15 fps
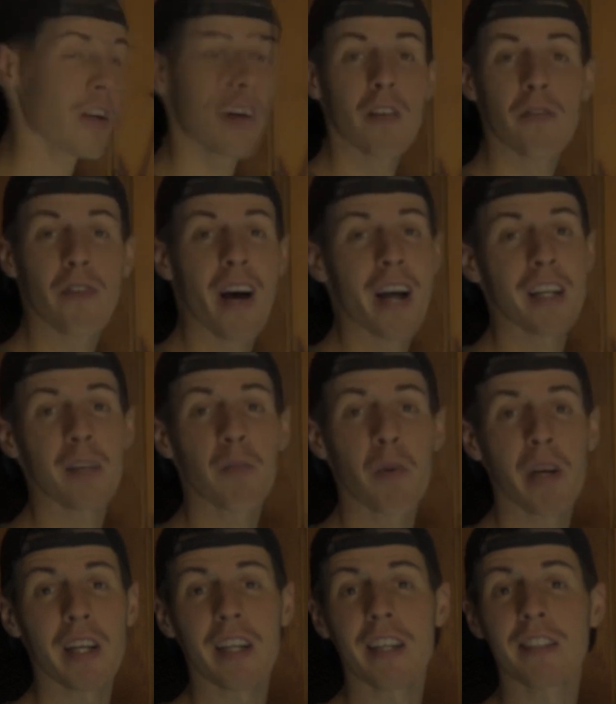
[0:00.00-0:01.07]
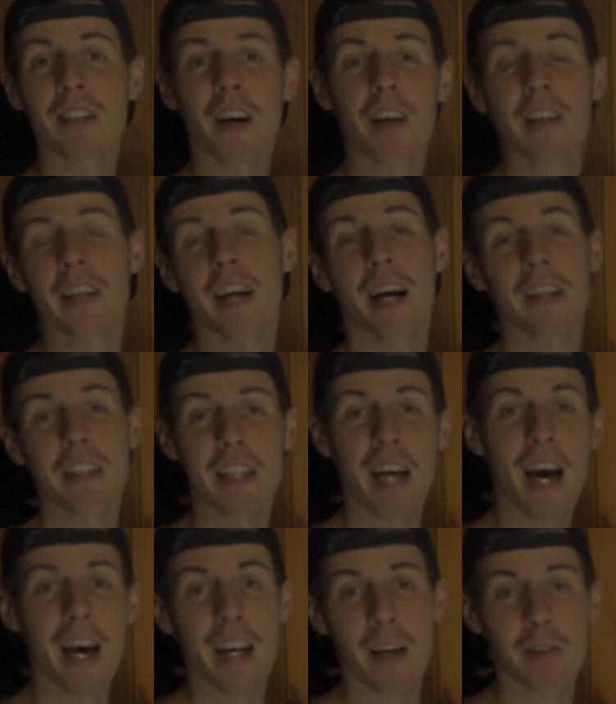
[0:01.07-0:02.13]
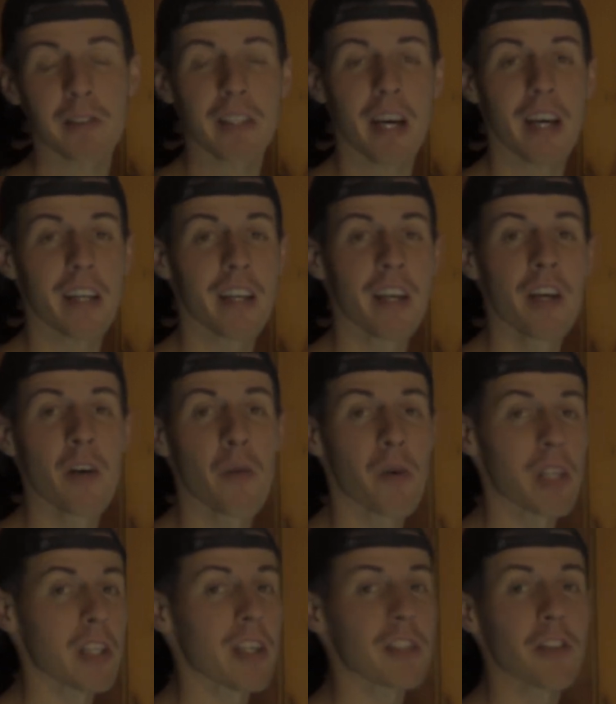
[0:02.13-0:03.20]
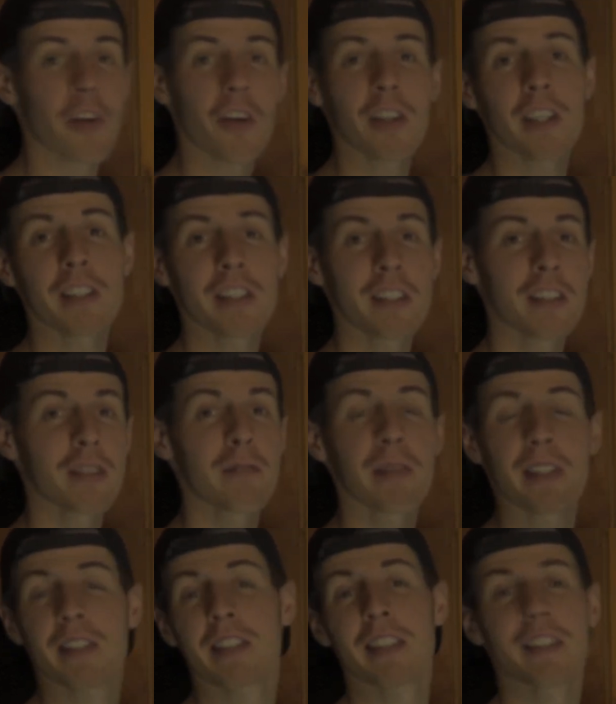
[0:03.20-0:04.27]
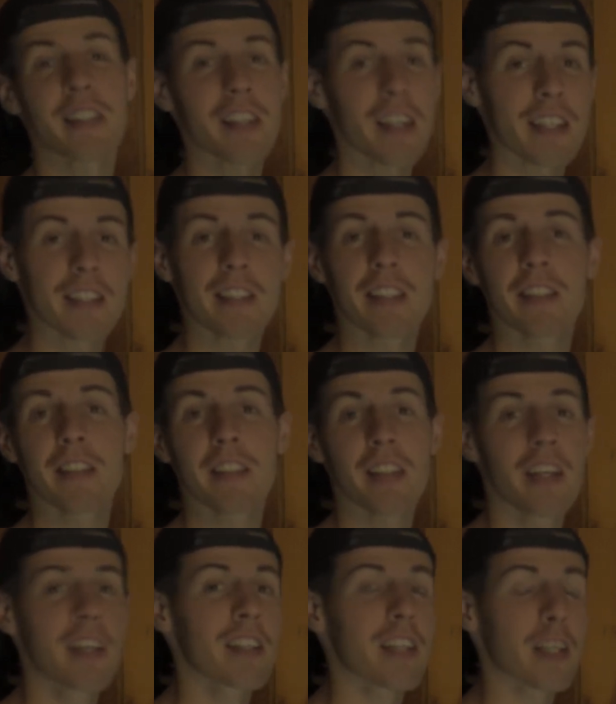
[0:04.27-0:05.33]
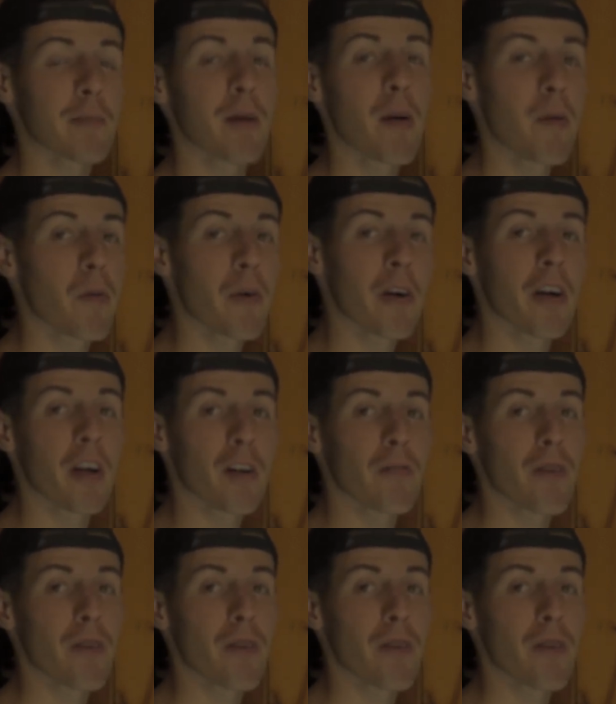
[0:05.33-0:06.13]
going to find them when it is ungodly hot outside. Whether that's early season, mid-season, late season, that's probably where you're going